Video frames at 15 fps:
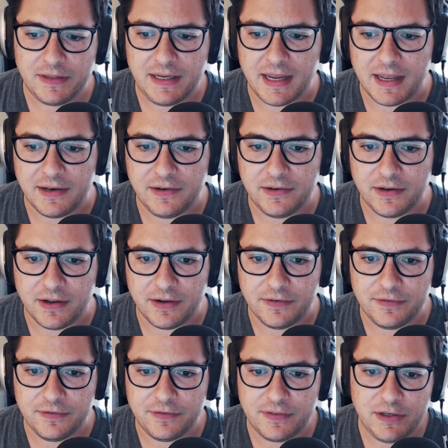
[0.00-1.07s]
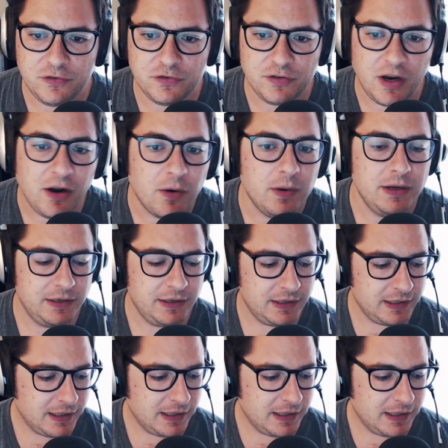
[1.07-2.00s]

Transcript: near the end of the show.